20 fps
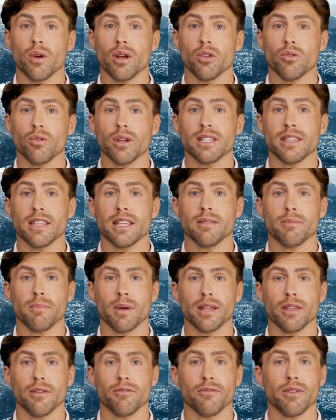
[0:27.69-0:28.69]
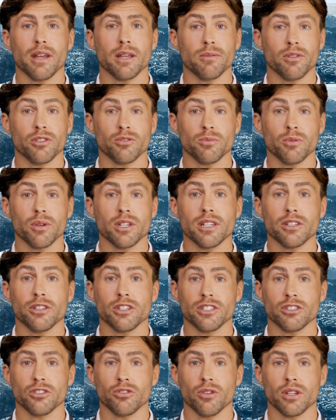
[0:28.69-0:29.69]
are greeted by the famous Bergen
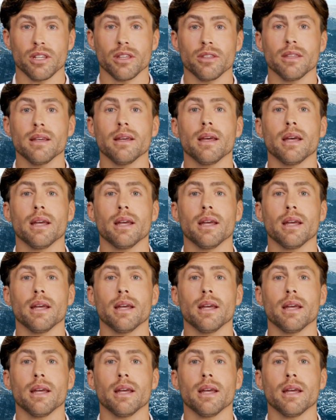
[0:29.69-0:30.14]
district,